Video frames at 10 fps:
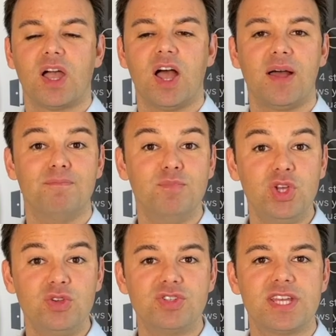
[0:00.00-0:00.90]
uh,
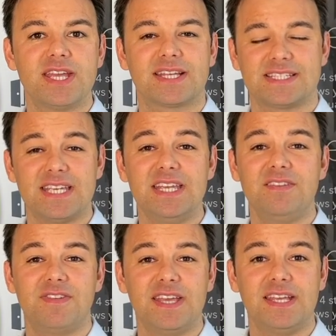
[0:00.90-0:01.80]
music, T
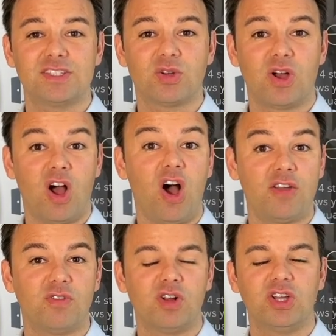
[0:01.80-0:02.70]
V to a high
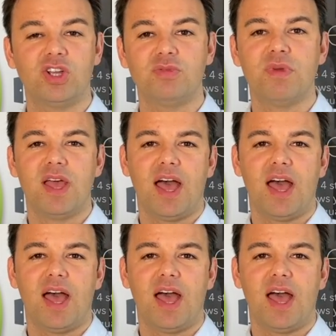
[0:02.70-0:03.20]
volume,